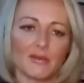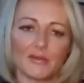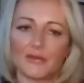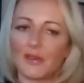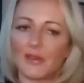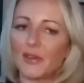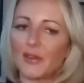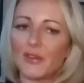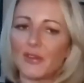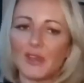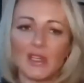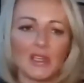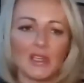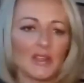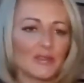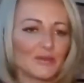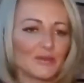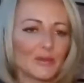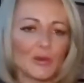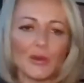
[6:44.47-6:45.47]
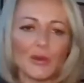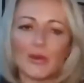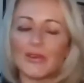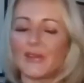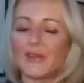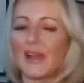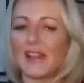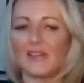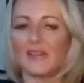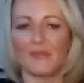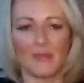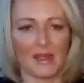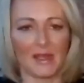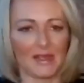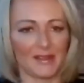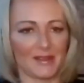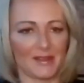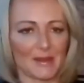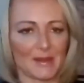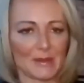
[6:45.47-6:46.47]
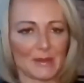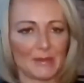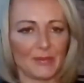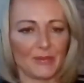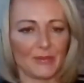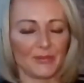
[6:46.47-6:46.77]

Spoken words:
for 3, 4, 5 minutes.